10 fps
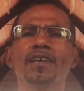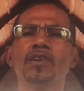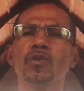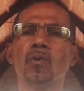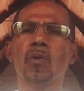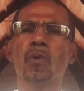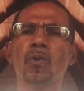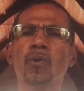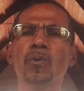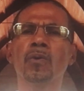
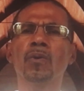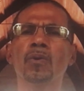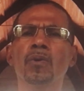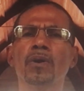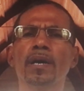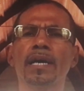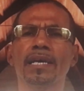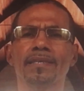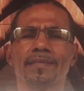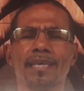know
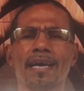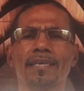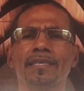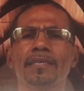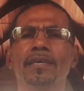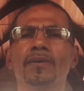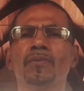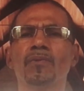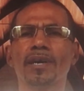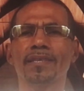exactly
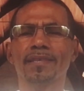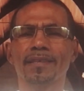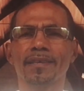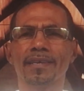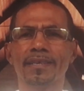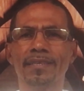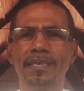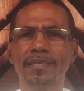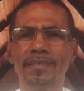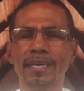what they
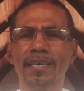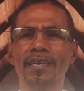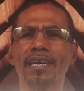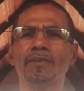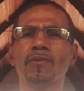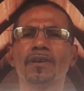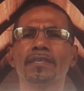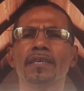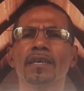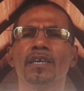desire and want.
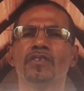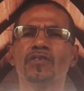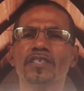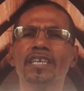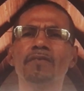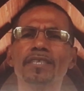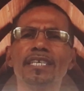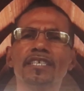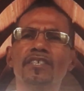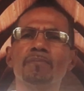So a child will
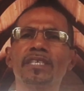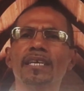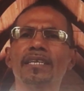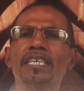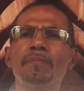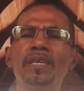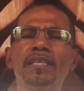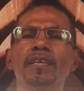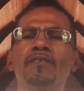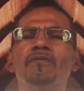take something and keep it
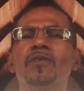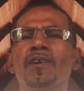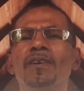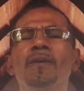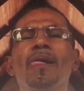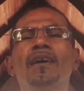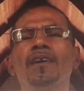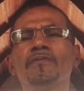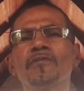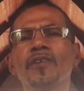for
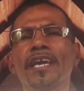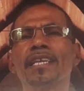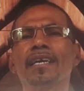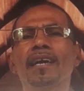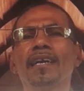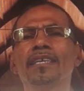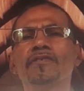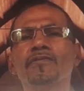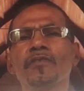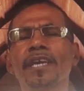her friend or his
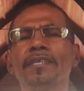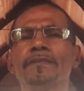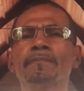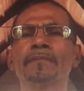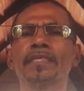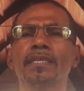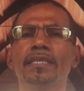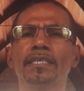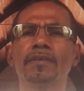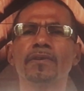friend
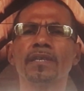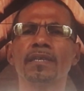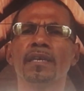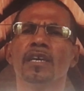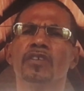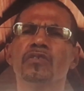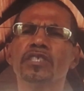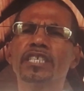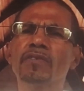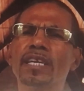later on. So
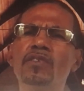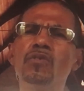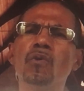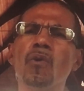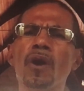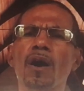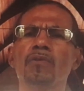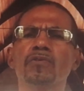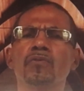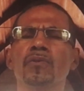children know
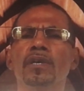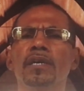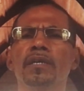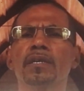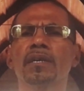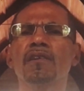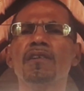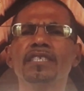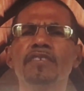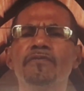how to
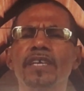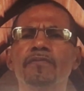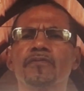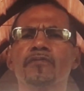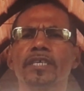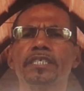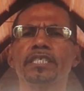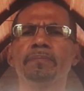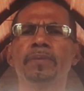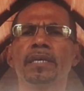cultivate friendship,